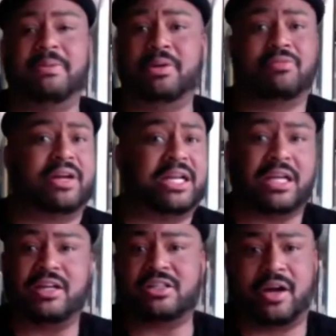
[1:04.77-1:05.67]
people that run and
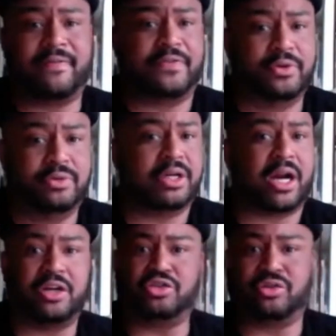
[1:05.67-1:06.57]
get us our food and
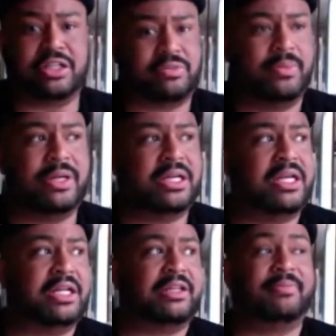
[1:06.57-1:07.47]
our drinks when we
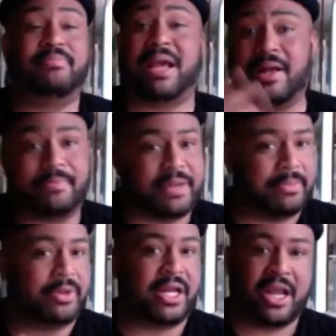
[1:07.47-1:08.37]
need it, the makeup
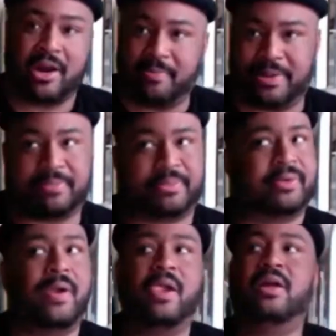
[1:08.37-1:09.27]
people, the hair
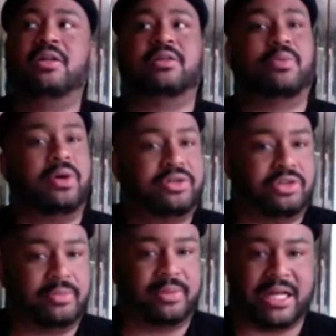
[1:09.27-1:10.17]
people, the
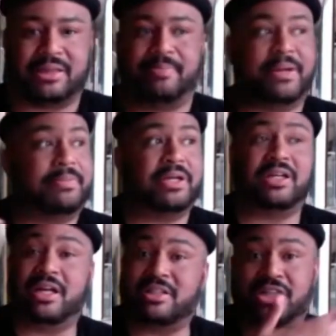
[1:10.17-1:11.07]
wardrobe, like the people
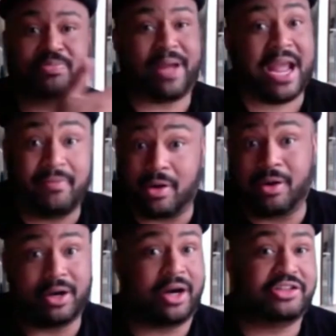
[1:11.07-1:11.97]
that does our
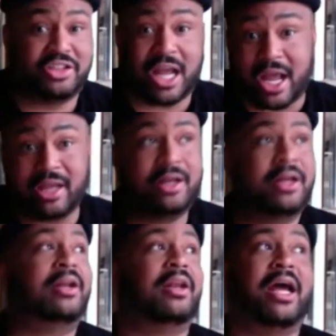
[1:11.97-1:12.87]
payroll and our check.
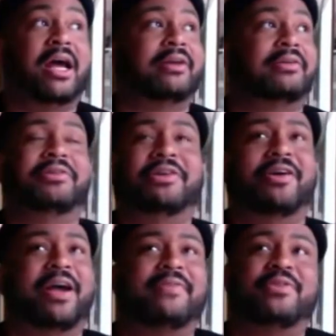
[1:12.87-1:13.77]
Like, you
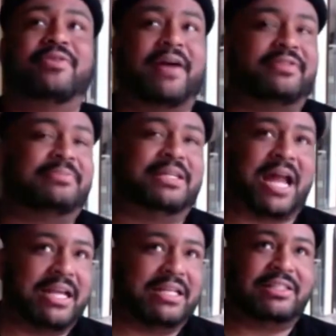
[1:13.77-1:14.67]
know, every, you have to be
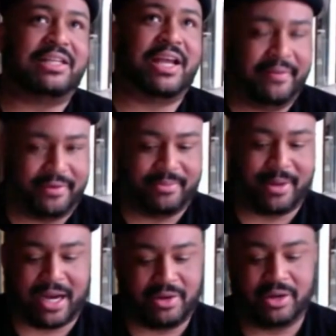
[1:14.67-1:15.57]
nice to
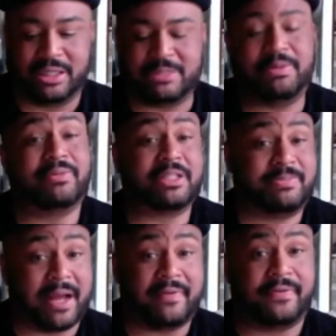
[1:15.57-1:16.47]
everybody or at least be
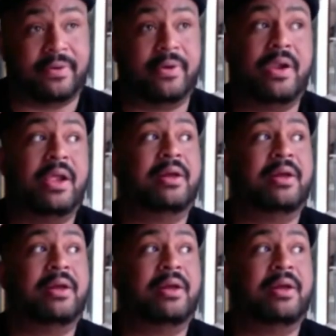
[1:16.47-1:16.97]
respectful,